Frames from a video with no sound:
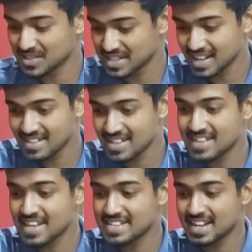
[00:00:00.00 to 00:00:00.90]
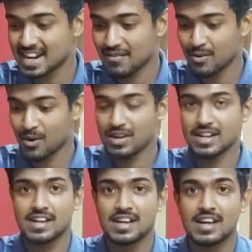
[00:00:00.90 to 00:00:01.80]
these are the things that I've
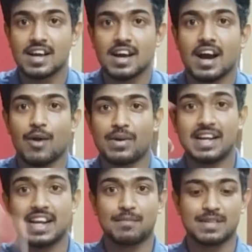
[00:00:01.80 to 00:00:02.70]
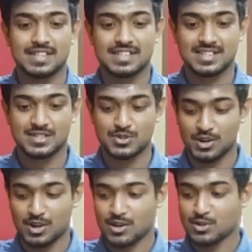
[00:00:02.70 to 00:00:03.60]
gotten. Wait, let me just
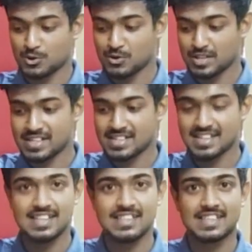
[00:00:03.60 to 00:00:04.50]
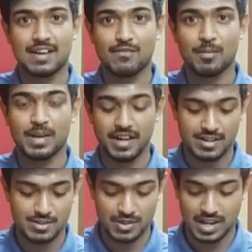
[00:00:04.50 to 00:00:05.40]
show you this inside from here
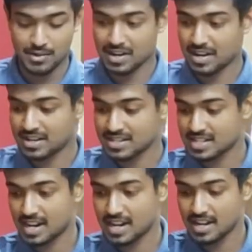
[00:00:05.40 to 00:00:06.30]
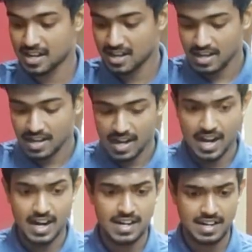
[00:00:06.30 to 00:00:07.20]
so that you can understand.
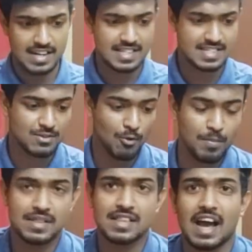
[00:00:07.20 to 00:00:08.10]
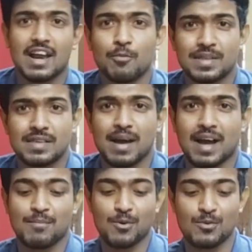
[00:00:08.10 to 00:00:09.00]
And I'll open the
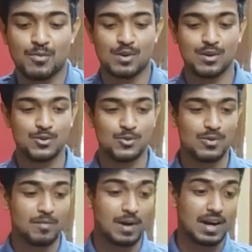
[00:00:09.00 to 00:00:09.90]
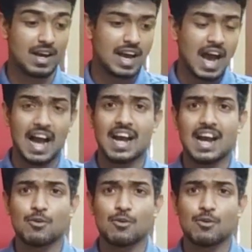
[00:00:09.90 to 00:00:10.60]
MacBook too, but I can't